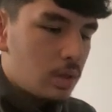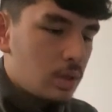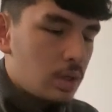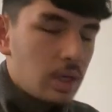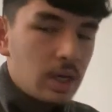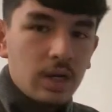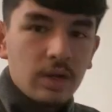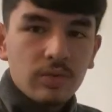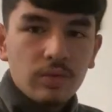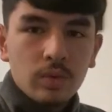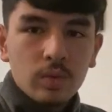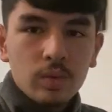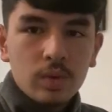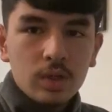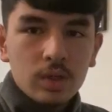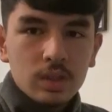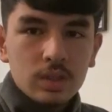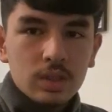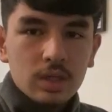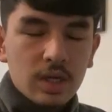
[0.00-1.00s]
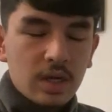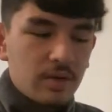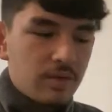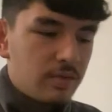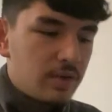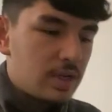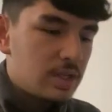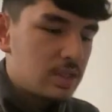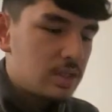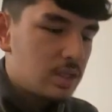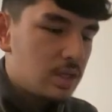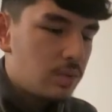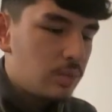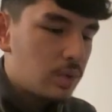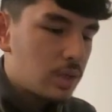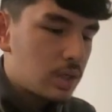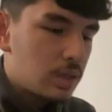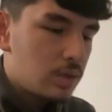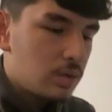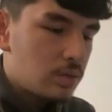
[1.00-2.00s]
And if we wanted to get fancy, we
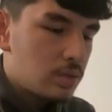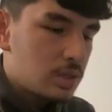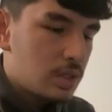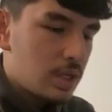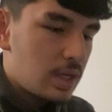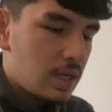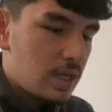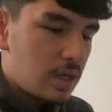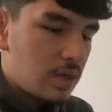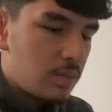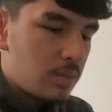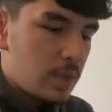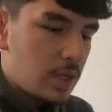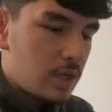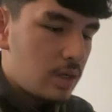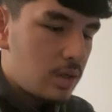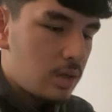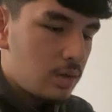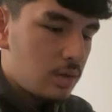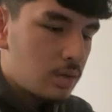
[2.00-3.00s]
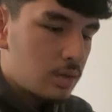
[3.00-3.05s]
can use the EMA